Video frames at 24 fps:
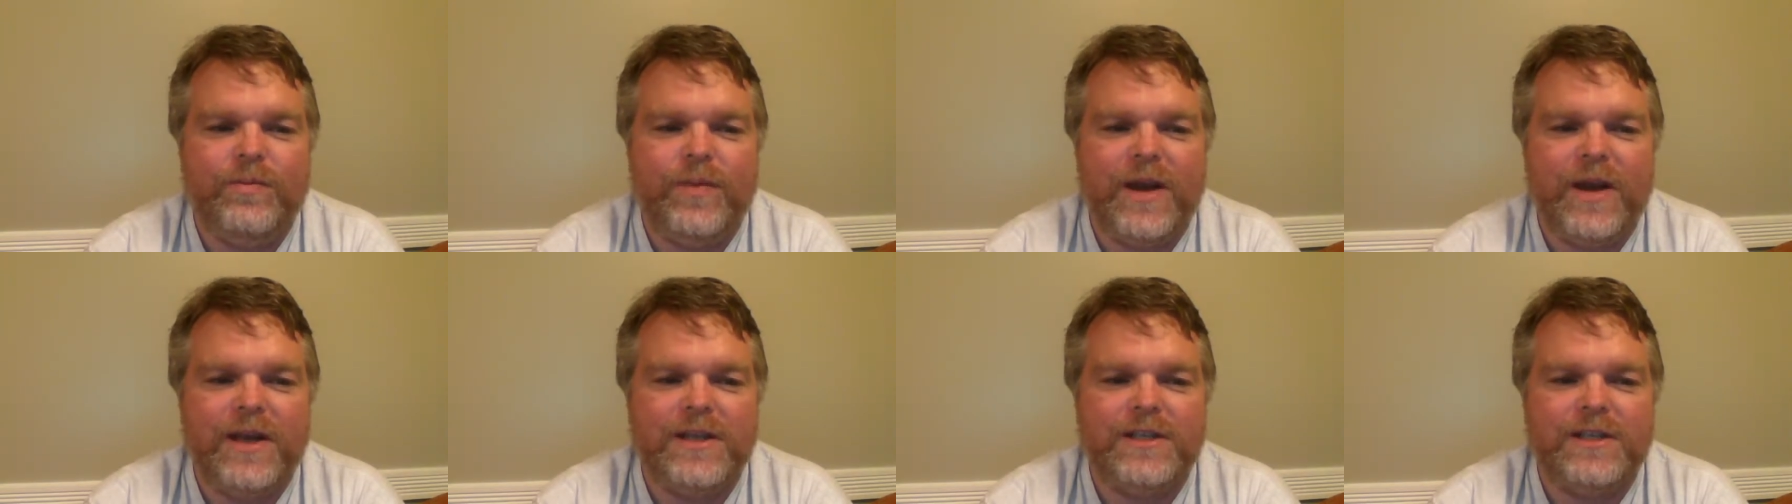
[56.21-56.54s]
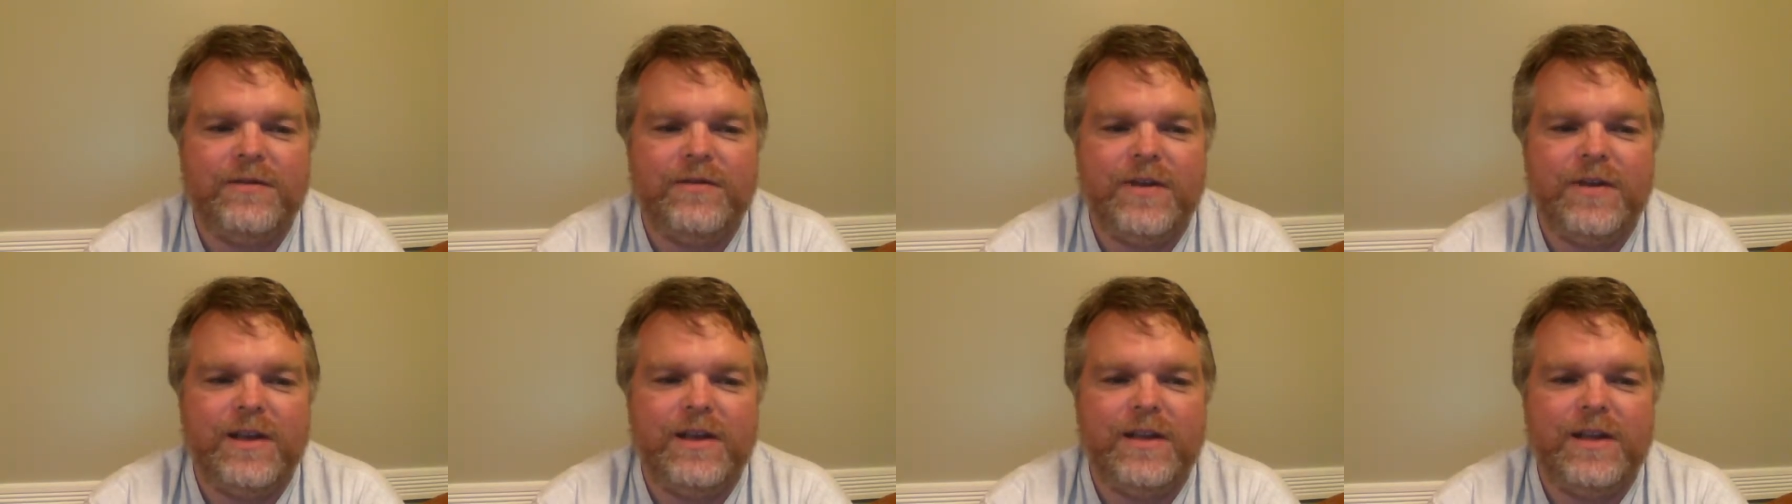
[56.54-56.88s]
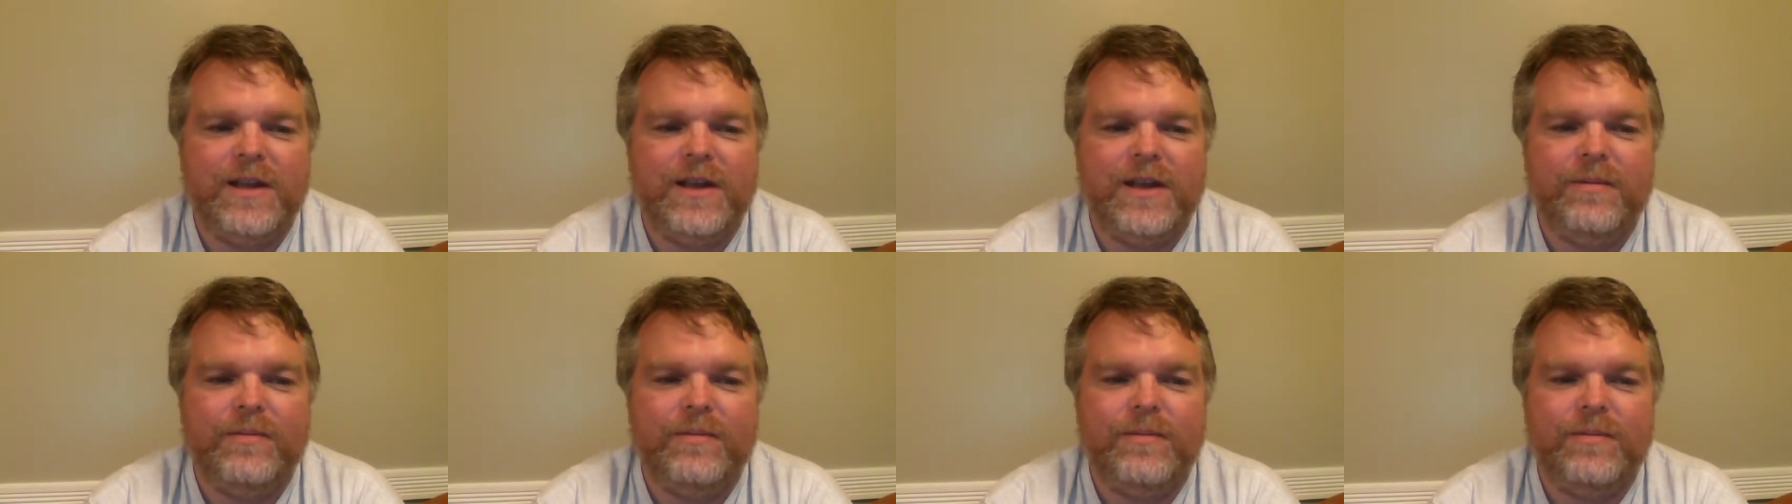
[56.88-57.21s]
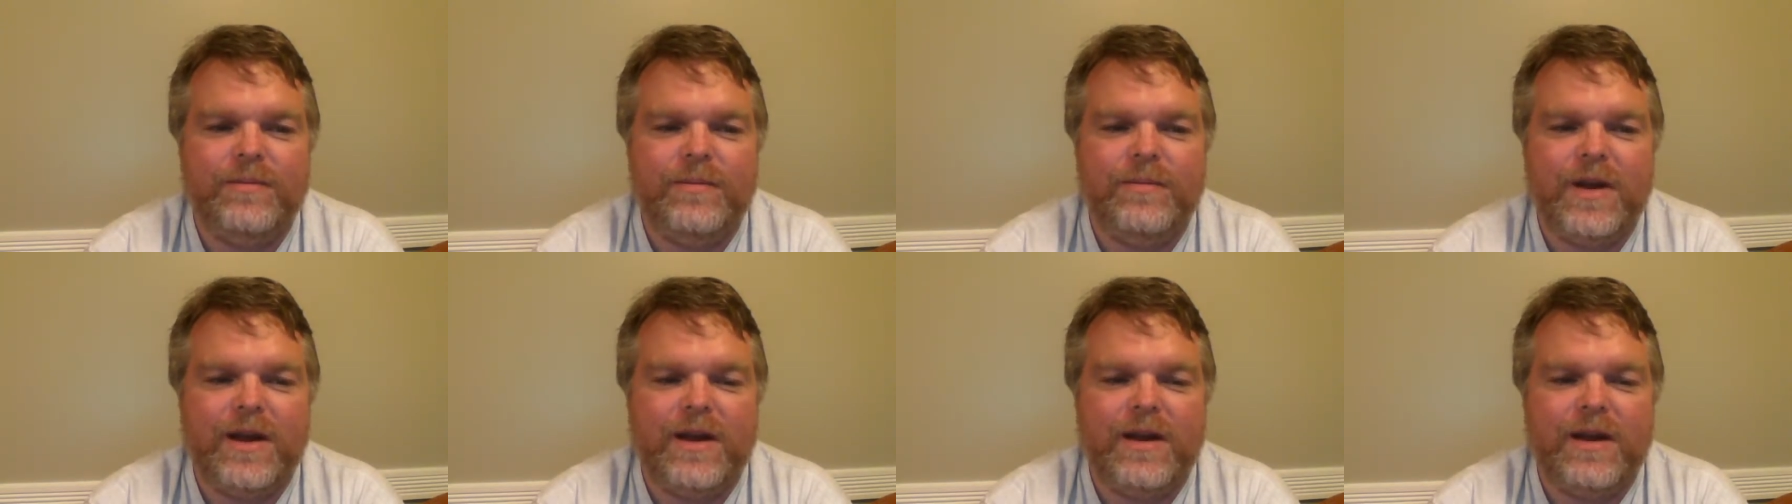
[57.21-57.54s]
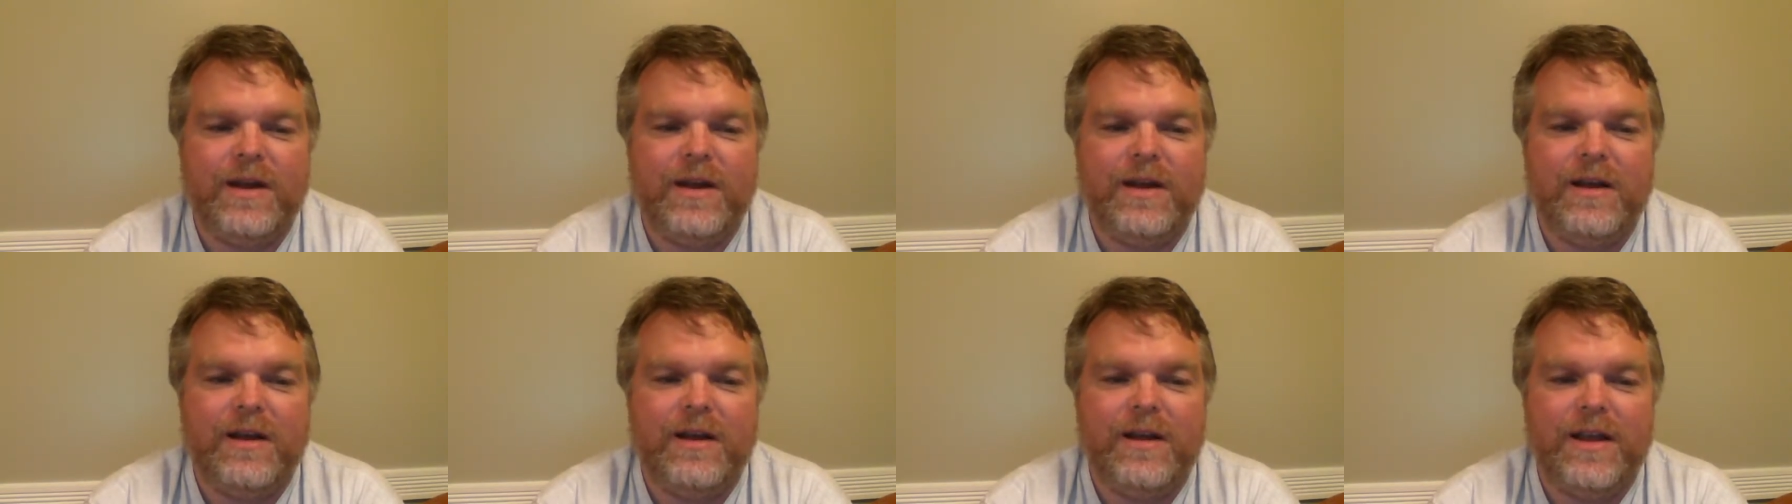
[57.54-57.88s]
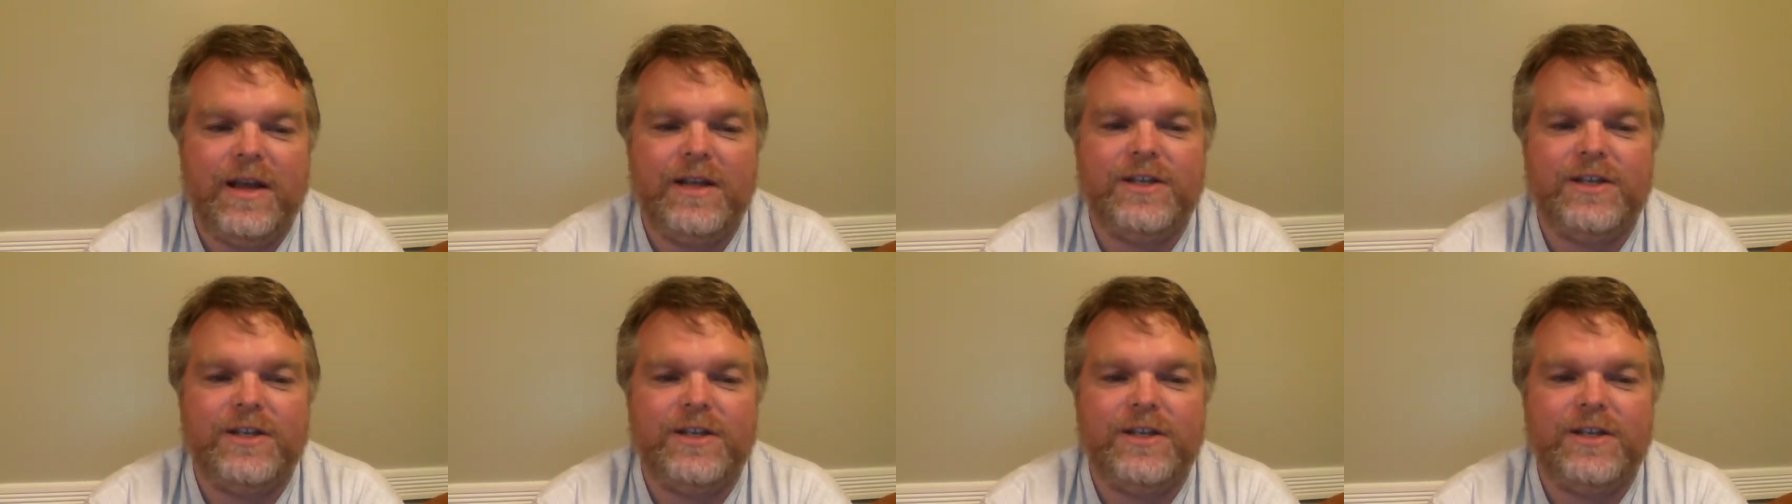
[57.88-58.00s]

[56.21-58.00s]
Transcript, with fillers: passivate them uh,